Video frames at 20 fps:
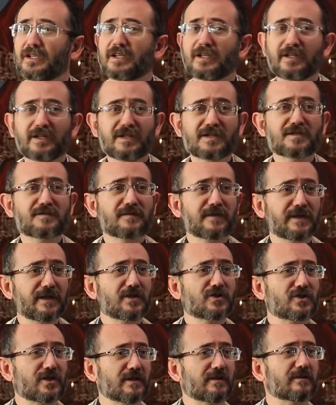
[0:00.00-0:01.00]
he is
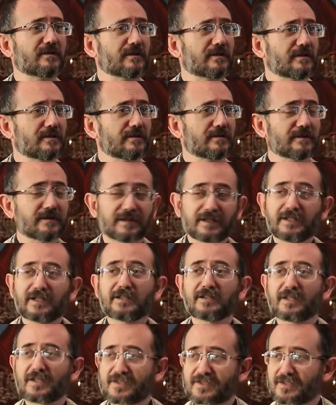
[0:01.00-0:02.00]
very gentle. He
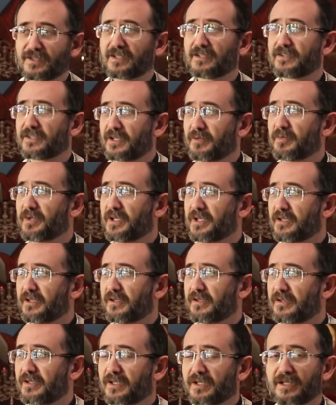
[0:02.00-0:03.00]
does not come
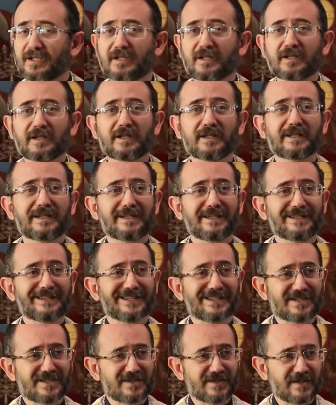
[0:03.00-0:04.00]
in. He
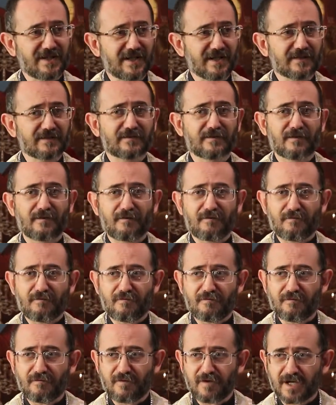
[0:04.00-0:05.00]
does
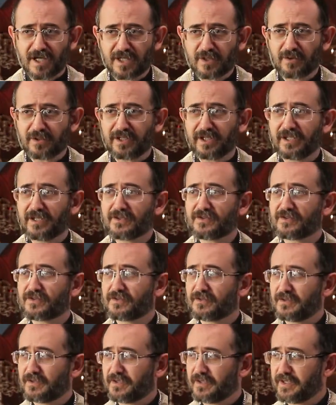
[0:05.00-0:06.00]
not violate
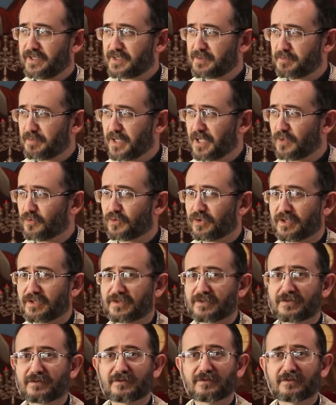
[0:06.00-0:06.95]
his boundaries.